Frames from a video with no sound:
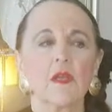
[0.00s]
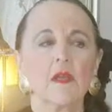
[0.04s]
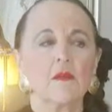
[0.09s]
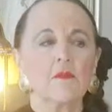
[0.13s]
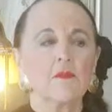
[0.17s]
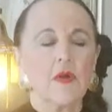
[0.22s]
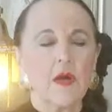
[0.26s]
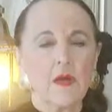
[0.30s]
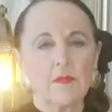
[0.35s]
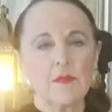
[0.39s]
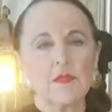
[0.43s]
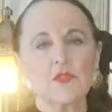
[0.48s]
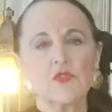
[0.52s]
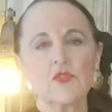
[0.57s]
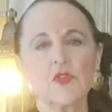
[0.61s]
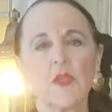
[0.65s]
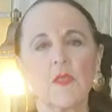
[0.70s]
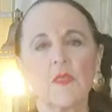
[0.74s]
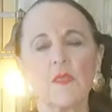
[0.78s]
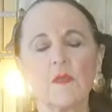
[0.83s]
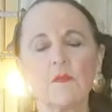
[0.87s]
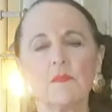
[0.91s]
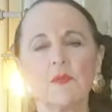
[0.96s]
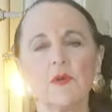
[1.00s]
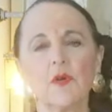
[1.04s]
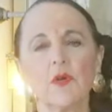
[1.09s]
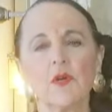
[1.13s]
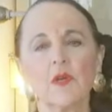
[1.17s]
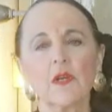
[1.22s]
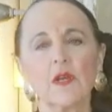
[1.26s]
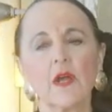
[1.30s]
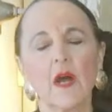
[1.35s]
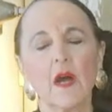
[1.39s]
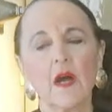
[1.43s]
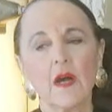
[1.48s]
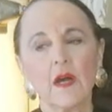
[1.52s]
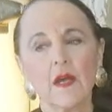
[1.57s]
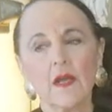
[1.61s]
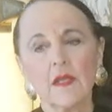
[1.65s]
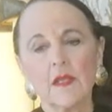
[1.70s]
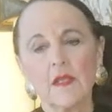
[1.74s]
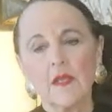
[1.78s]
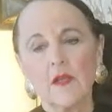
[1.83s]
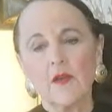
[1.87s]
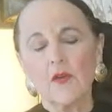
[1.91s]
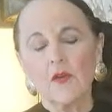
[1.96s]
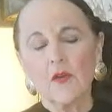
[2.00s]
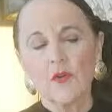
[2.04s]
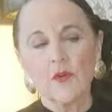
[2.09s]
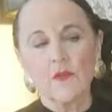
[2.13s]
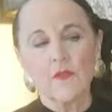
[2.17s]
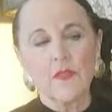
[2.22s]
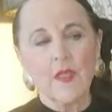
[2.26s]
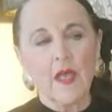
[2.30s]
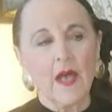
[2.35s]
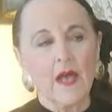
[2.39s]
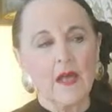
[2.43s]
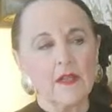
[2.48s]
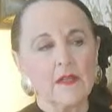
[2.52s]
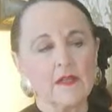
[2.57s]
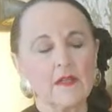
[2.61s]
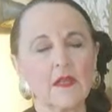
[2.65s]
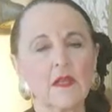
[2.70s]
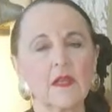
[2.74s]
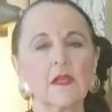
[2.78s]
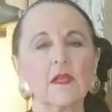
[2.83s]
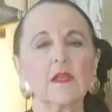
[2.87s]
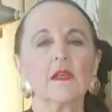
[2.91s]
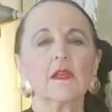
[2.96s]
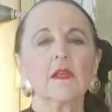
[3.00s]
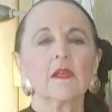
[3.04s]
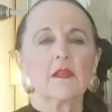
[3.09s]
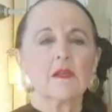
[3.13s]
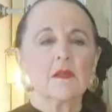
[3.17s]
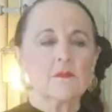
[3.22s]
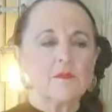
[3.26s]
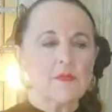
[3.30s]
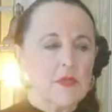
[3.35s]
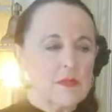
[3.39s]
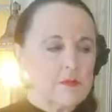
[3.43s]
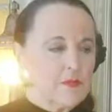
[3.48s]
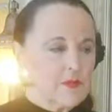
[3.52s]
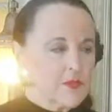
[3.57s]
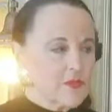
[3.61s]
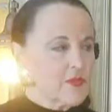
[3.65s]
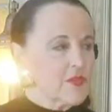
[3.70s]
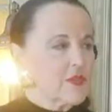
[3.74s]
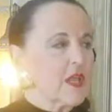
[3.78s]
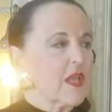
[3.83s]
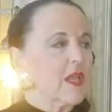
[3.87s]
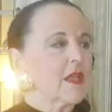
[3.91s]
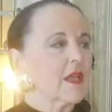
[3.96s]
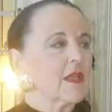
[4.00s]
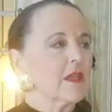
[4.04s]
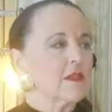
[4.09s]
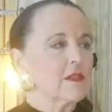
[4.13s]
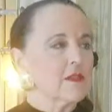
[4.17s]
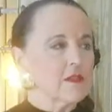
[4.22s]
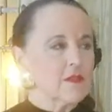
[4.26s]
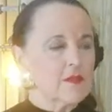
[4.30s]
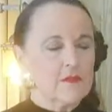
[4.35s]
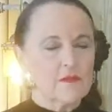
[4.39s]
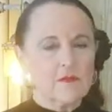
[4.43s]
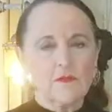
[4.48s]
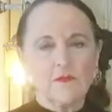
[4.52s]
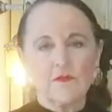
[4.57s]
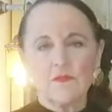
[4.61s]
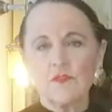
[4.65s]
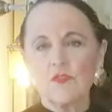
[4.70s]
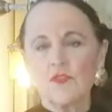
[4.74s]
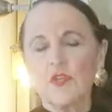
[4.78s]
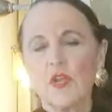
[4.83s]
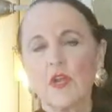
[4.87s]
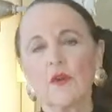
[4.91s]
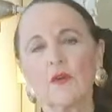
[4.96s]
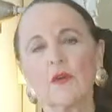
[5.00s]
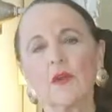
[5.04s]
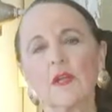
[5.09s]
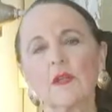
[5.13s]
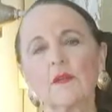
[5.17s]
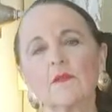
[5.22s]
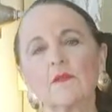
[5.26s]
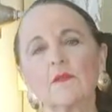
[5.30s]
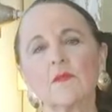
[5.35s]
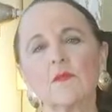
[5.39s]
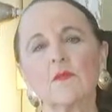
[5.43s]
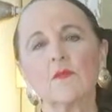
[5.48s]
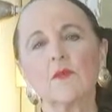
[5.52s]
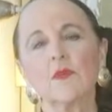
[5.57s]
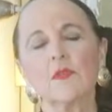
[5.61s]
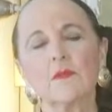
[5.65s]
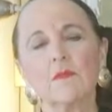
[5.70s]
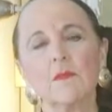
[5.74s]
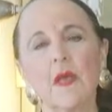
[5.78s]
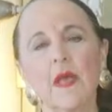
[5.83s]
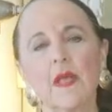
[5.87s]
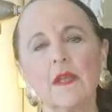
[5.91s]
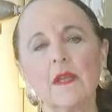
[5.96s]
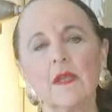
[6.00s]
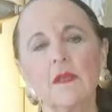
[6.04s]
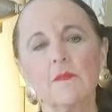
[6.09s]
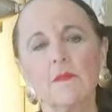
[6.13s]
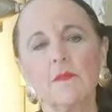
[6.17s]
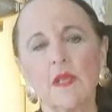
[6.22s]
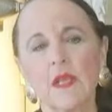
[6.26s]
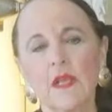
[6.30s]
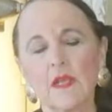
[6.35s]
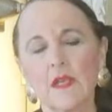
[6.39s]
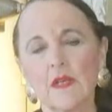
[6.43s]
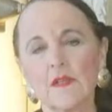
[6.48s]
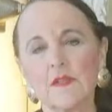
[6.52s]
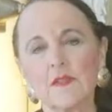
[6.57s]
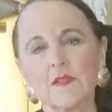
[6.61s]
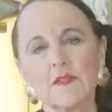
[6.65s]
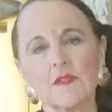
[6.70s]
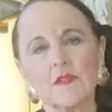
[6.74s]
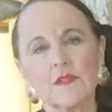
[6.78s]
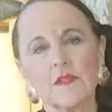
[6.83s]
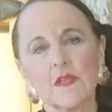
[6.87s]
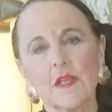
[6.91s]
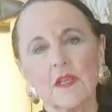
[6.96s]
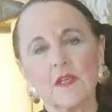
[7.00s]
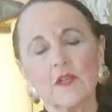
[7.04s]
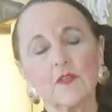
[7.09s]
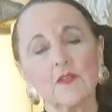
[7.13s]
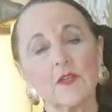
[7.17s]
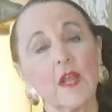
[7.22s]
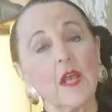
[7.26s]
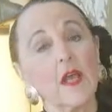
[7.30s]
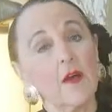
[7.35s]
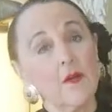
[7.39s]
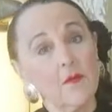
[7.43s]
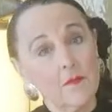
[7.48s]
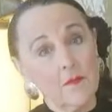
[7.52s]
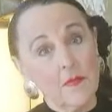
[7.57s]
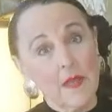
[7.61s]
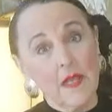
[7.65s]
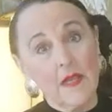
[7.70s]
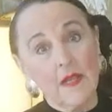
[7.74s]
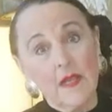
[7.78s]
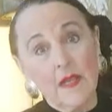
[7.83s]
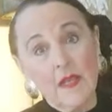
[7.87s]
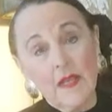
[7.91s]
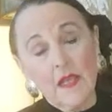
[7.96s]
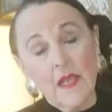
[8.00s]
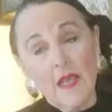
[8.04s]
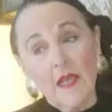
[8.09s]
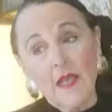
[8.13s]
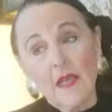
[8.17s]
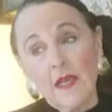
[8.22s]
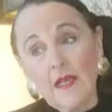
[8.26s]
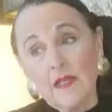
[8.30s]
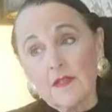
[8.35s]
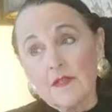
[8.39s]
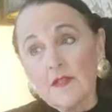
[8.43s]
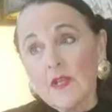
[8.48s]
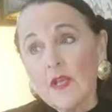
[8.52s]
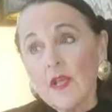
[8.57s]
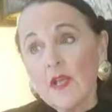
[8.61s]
publishing the book, I heard that people say, share it with many because it could help many. And